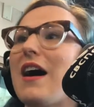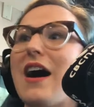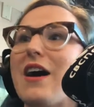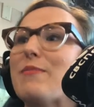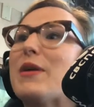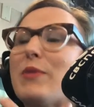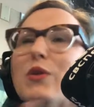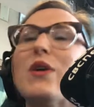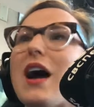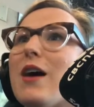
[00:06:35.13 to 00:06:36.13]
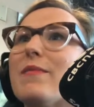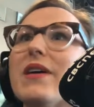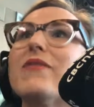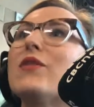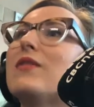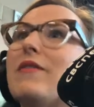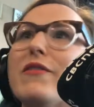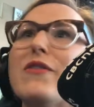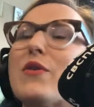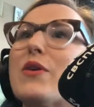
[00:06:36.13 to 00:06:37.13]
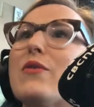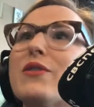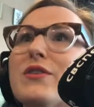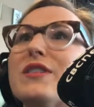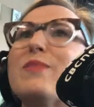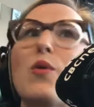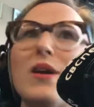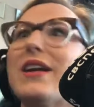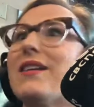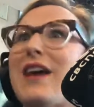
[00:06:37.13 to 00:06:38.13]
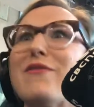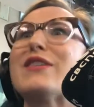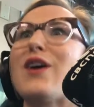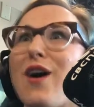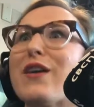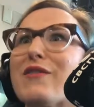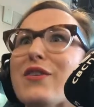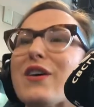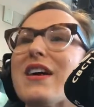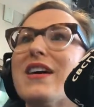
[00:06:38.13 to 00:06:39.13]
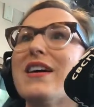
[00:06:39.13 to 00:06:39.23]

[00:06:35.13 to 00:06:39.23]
uh, people who come, if you love a photo, you're supporting that photographer.